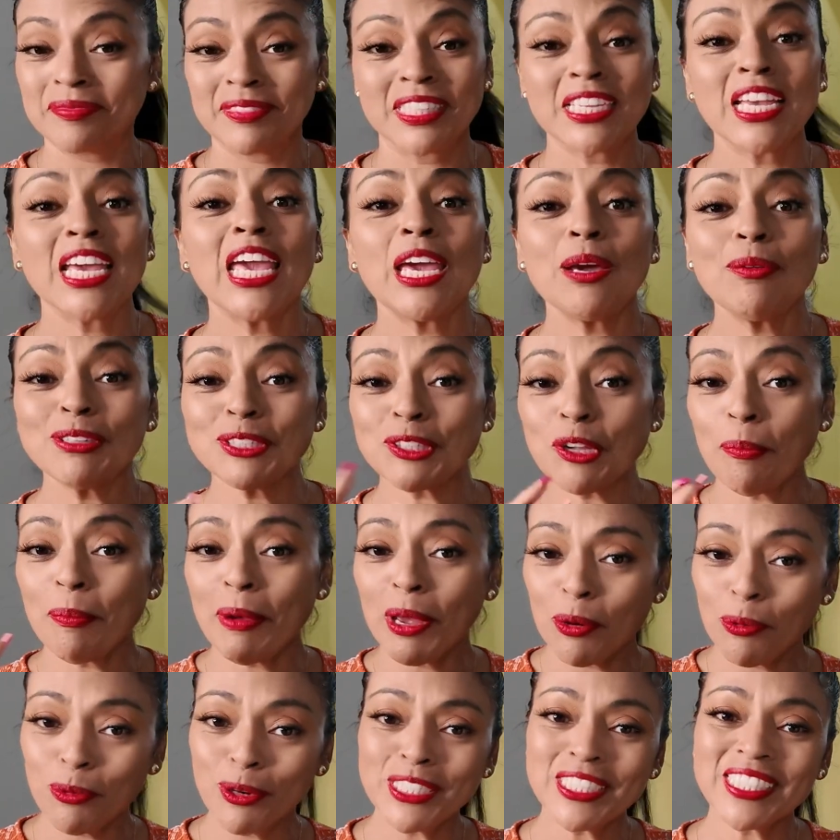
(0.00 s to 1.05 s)
He was on my
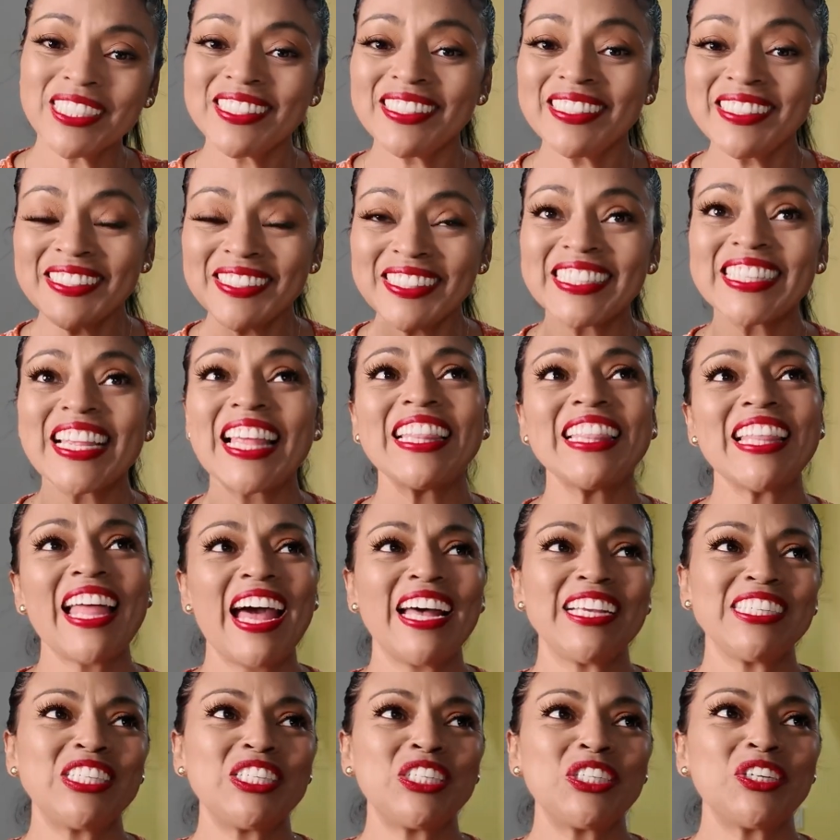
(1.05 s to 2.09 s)
wish list
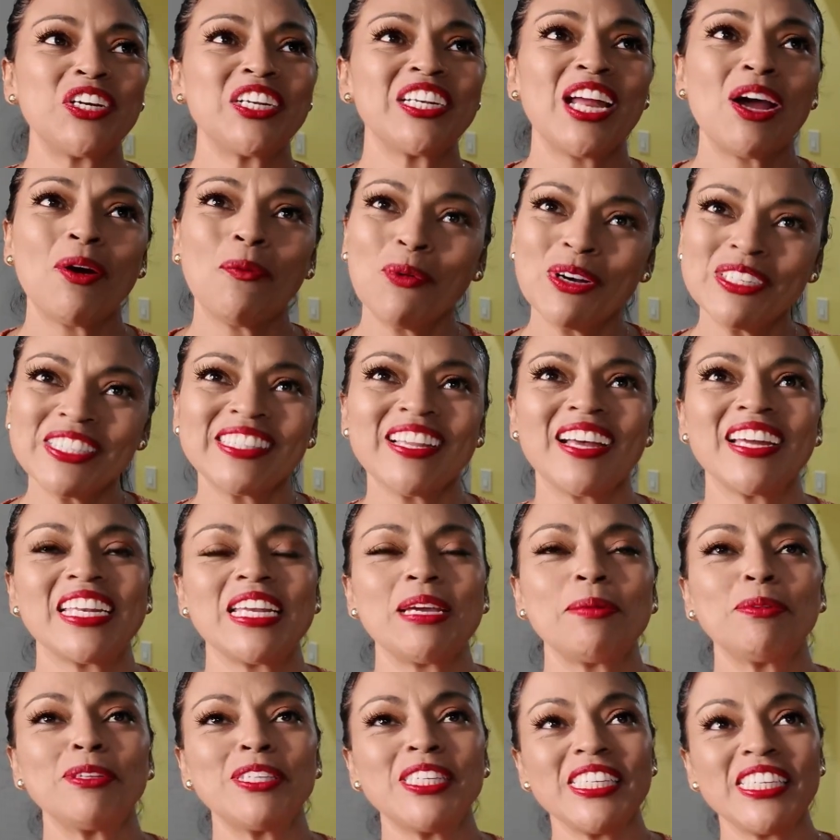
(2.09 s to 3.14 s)
last year and I was not
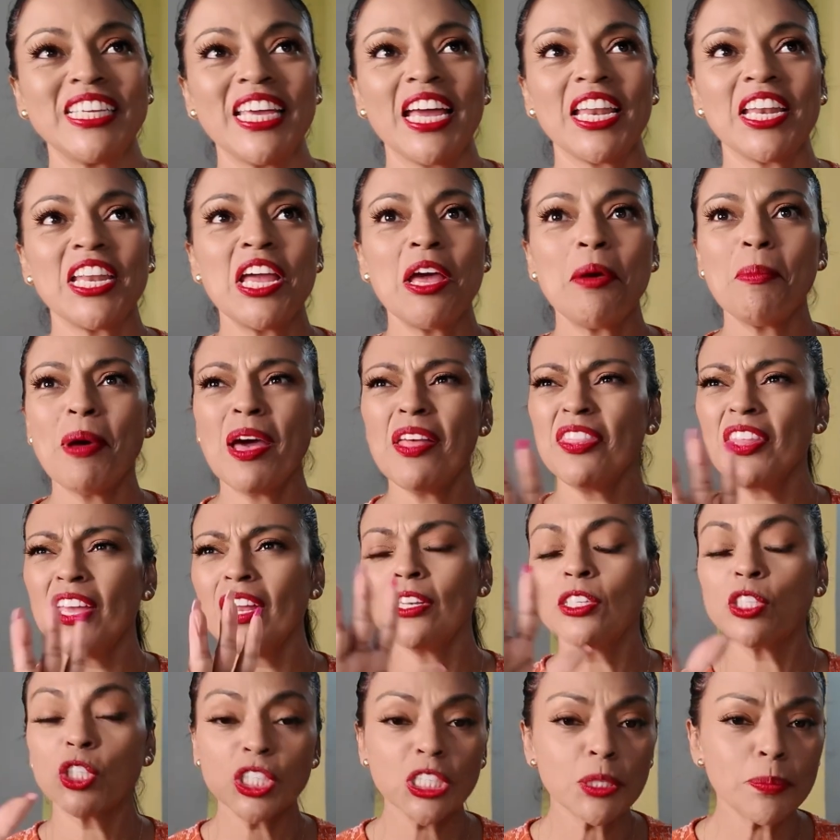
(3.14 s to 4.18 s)
able to get him. And then
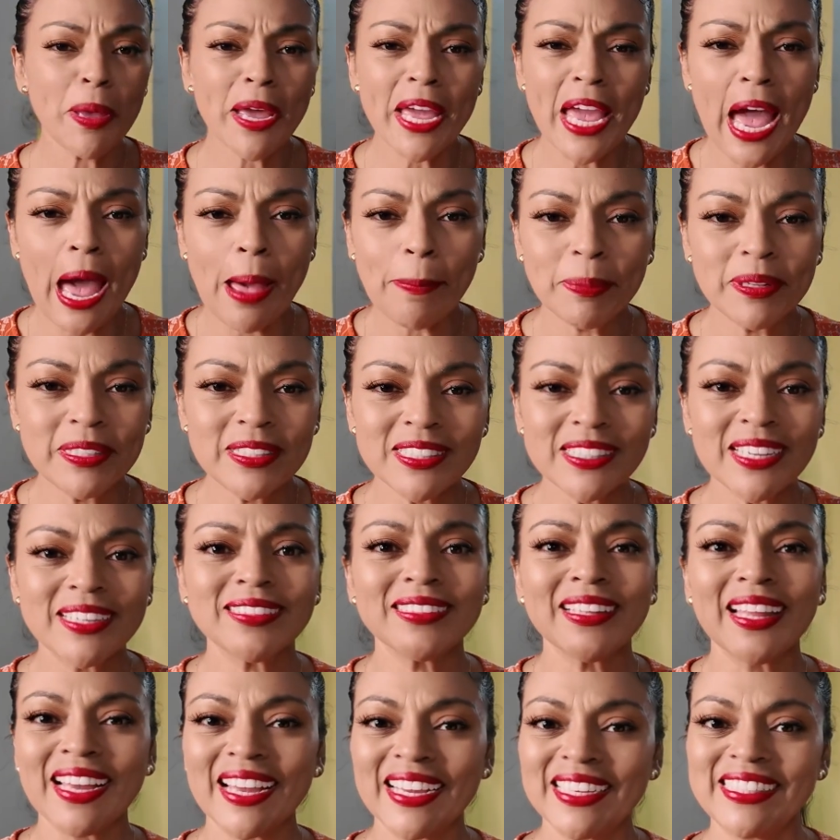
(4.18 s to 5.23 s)
just by happenstance,
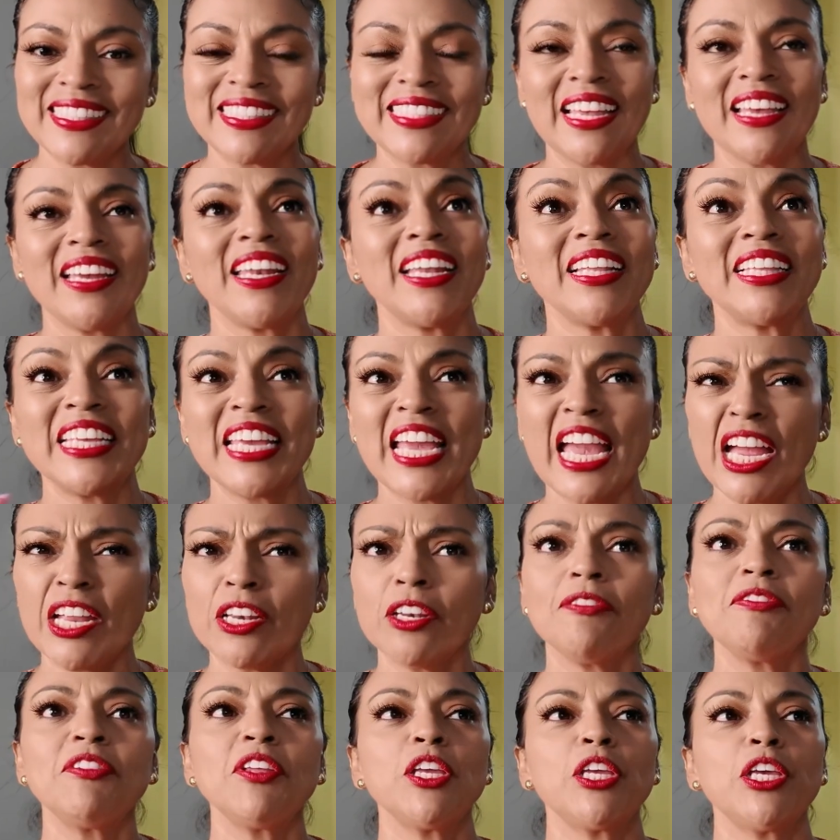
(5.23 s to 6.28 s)
like I said, at the end
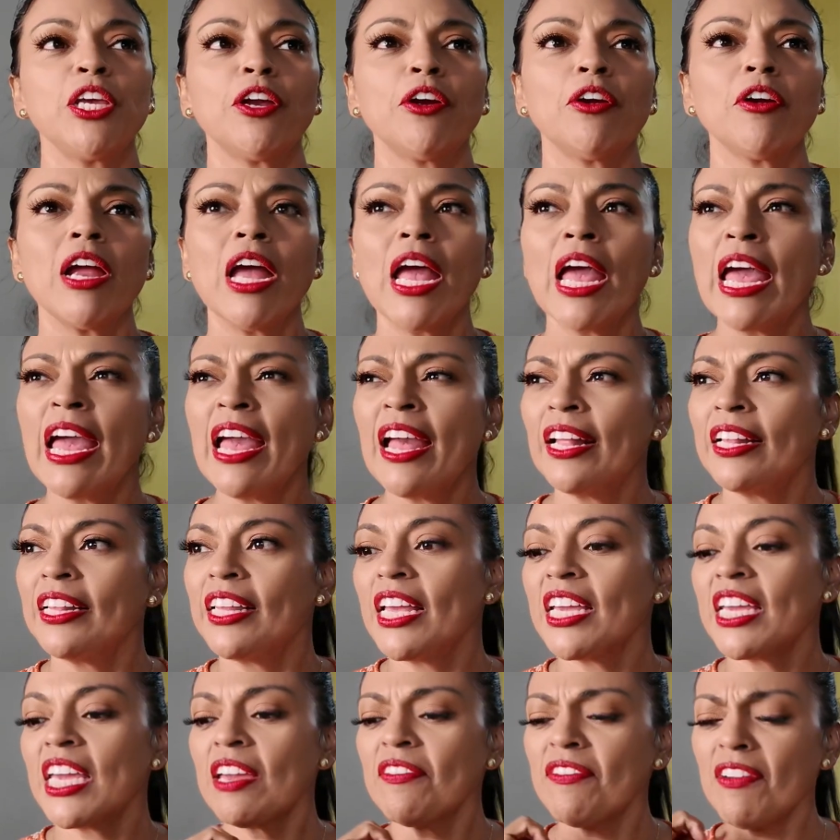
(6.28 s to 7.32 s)
of the year, they
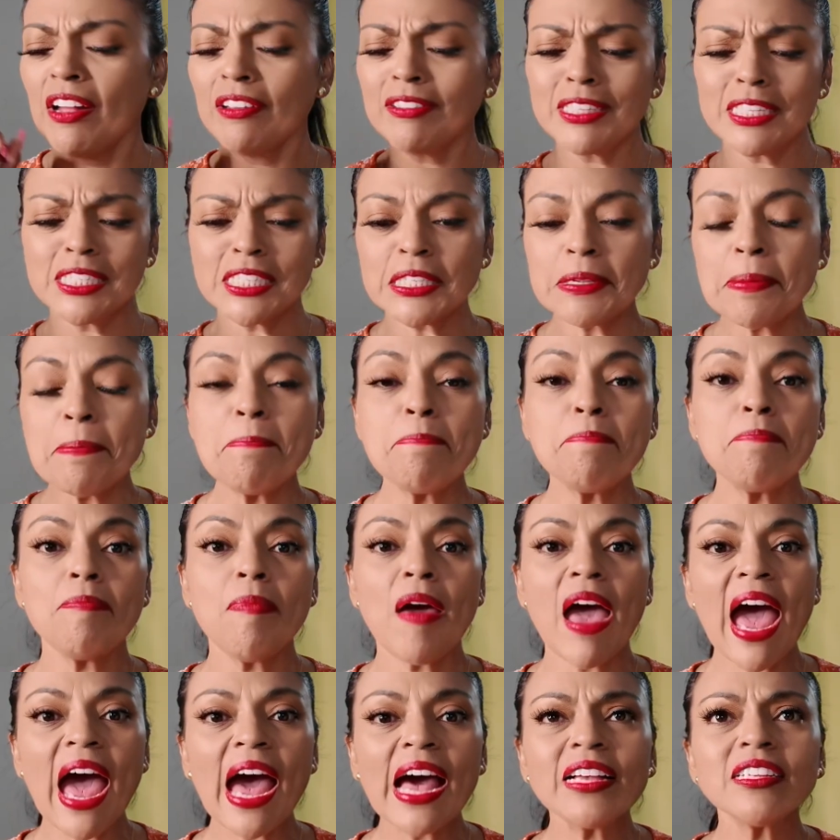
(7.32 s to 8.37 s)
gave out this
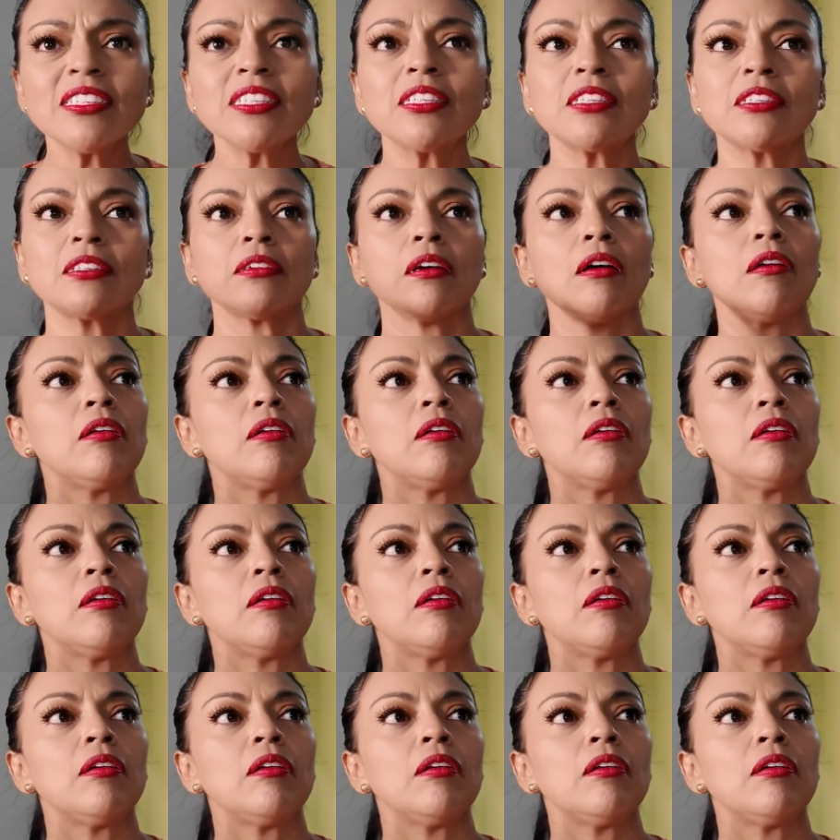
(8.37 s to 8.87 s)
mass,